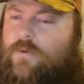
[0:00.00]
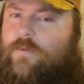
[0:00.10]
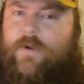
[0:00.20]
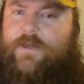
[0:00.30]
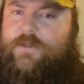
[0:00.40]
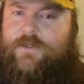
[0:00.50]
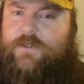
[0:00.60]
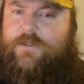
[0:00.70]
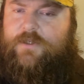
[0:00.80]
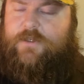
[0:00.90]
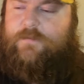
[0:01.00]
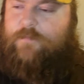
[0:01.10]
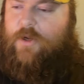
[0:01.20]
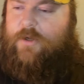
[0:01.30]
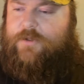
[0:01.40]
range is just
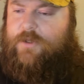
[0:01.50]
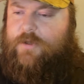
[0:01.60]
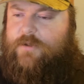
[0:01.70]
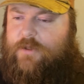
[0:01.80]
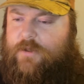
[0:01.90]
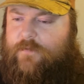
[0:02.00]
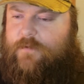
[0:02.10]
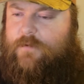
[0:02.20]
punishing yourself.